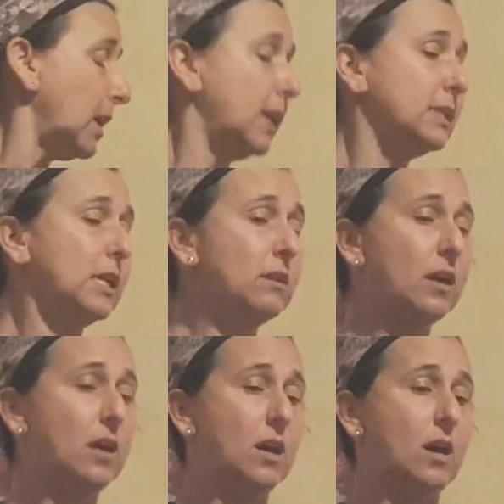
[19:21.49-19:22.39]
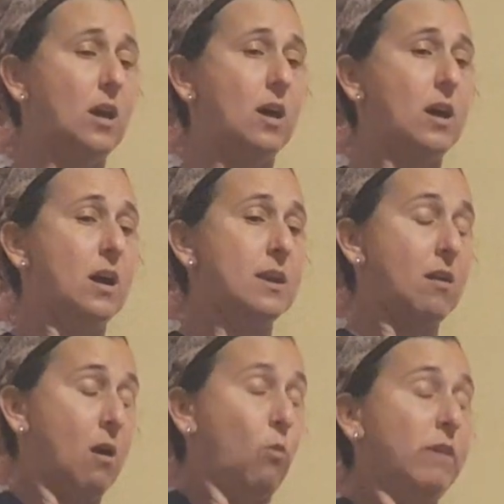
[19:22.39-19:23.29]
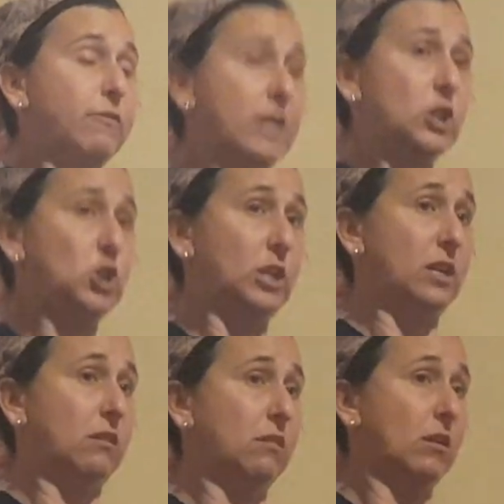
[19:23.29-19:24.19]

I said, I want to find a shidduch.